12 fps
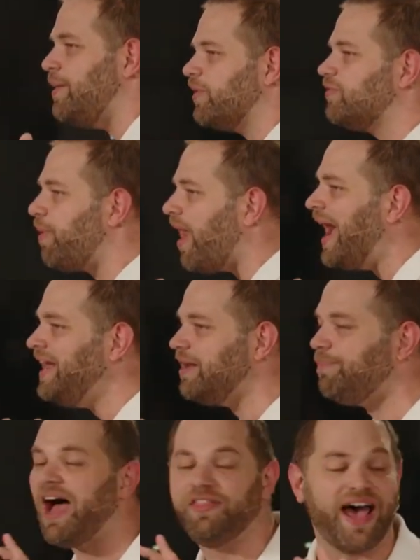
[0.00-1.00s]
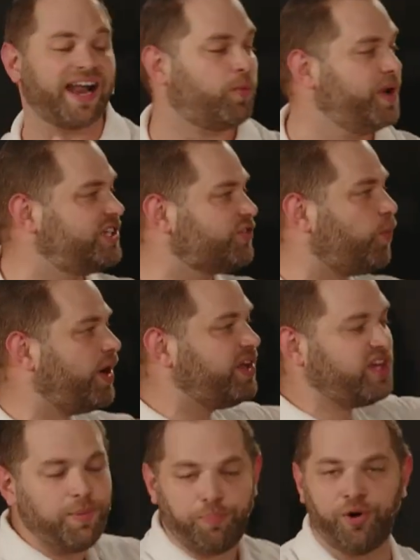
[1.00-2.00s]
keep us blinded by that, and we just want
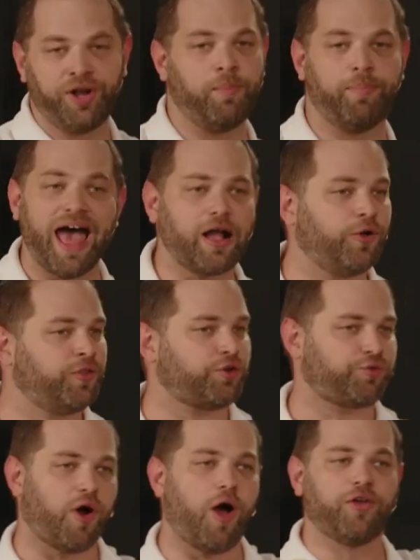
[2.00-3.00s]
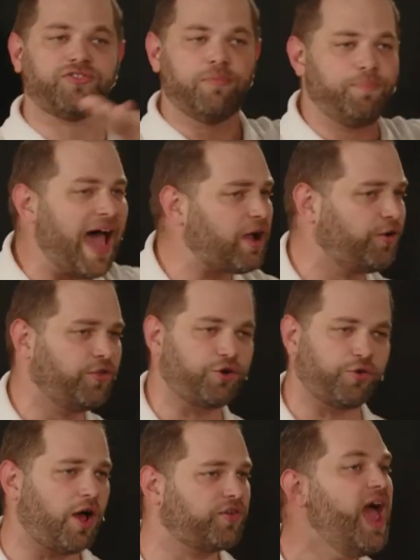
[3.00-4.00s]
to keep putting him back on the cross and back on the
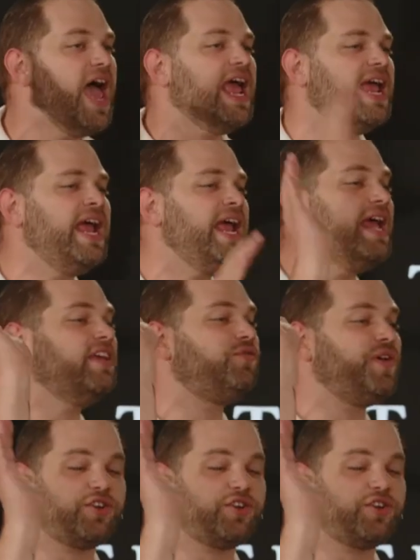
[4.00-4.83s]
cross. He is